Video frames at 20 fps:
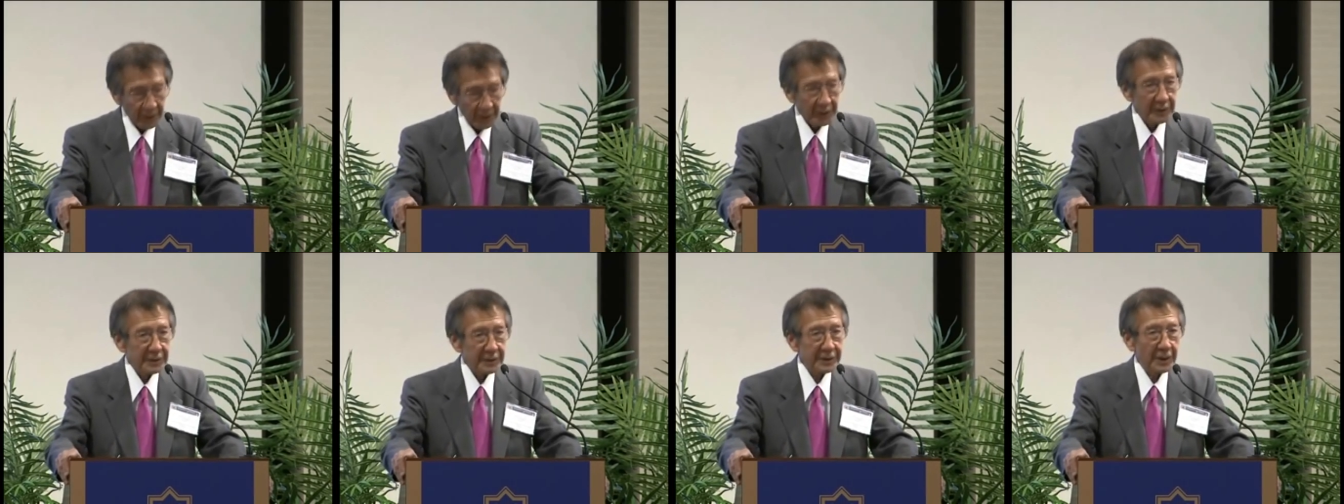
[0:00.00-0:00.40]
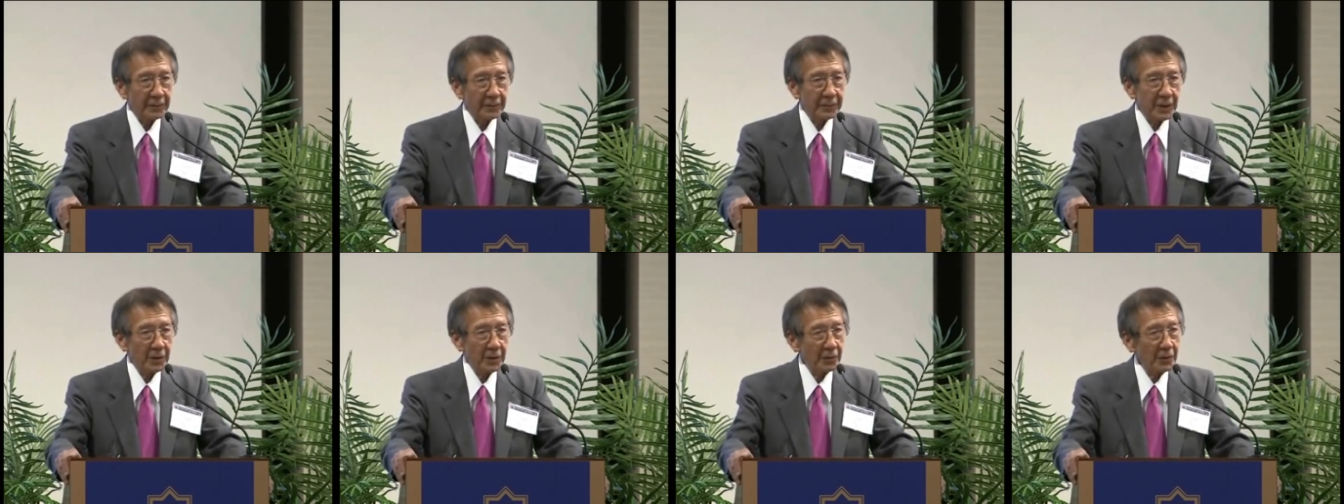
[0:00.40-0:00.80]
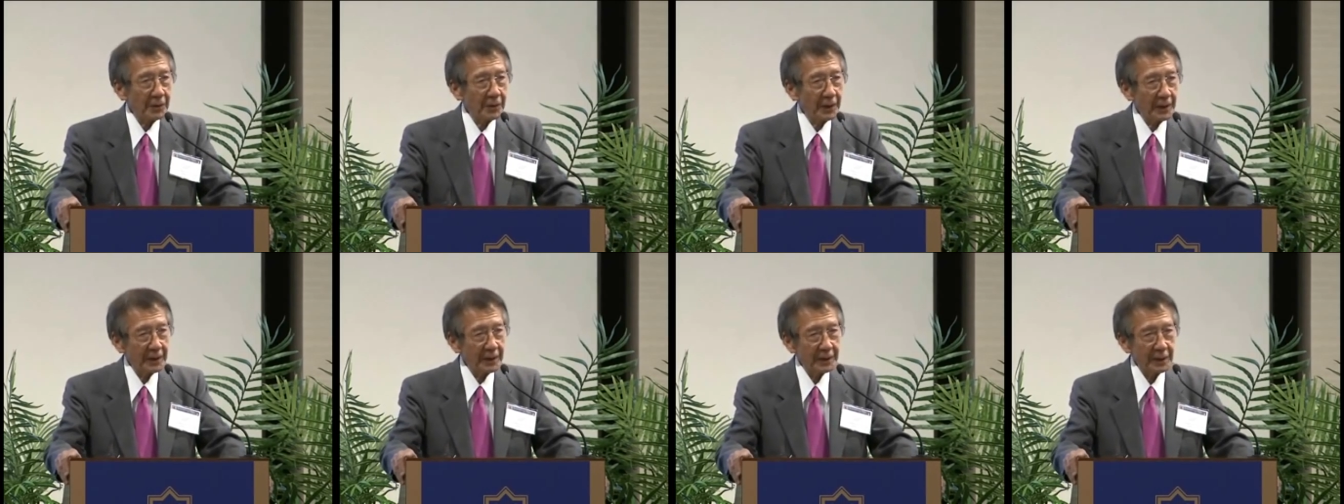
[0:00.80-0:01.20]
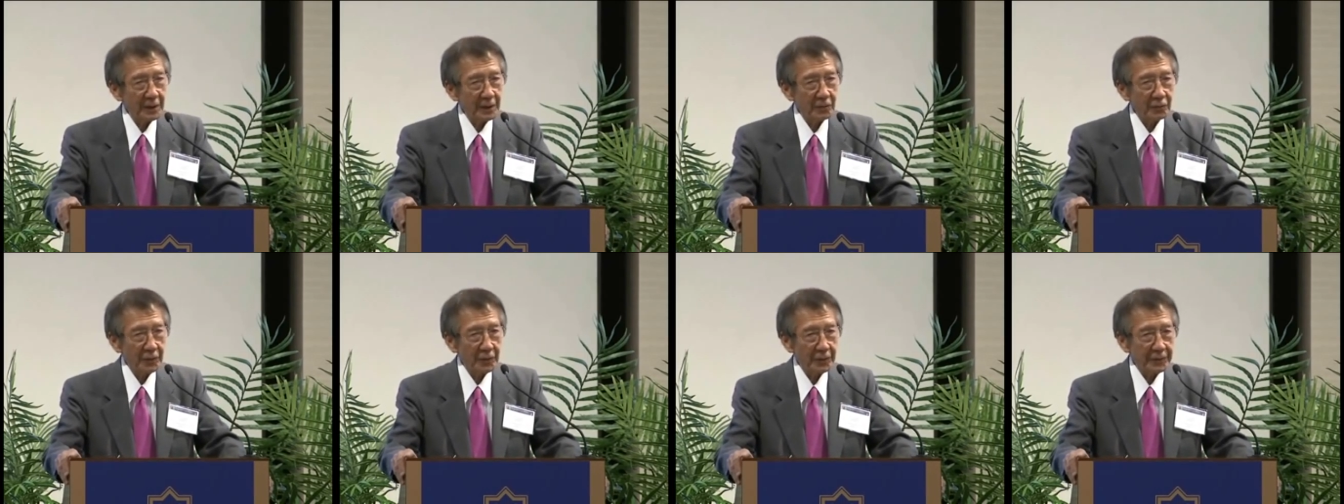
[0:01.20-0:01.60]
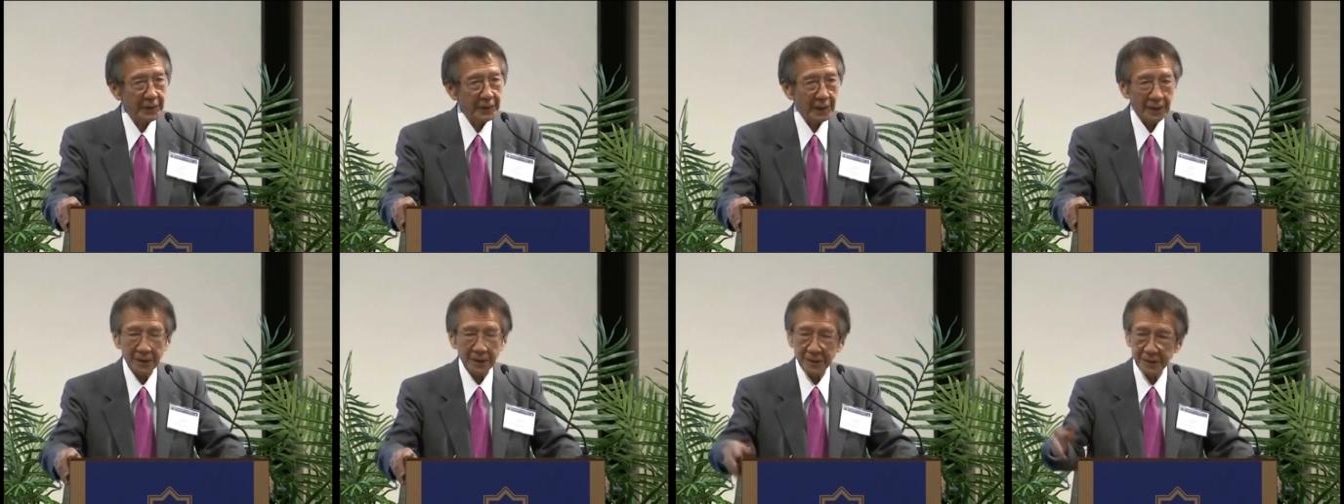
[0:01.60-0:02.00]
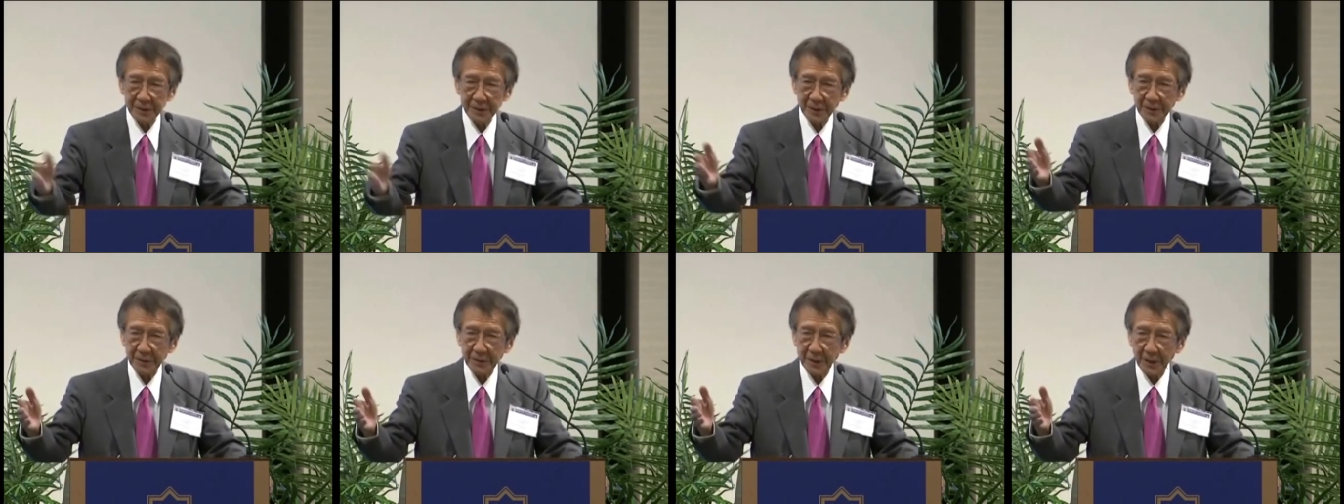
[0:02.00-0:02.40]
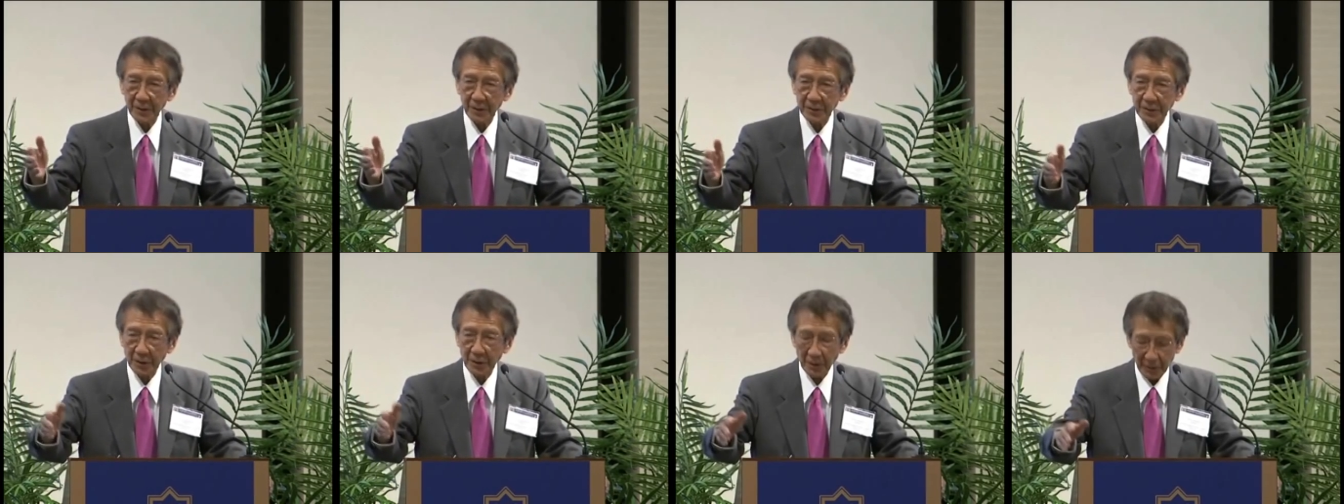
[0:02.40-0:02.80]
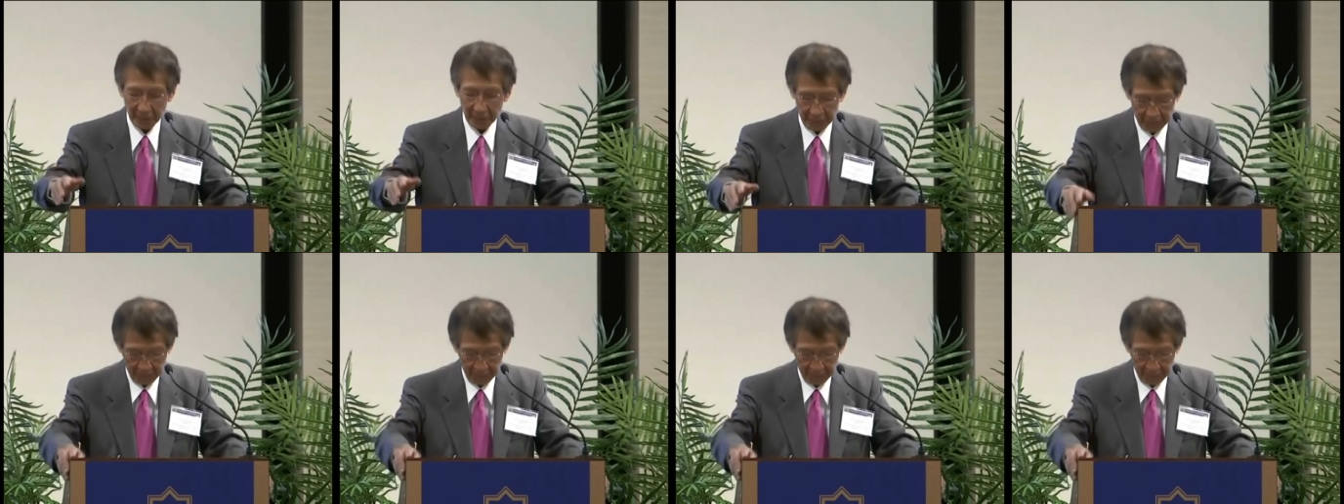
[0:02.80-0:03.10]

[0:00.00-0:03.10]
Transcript: in September 1950, 60 years ago,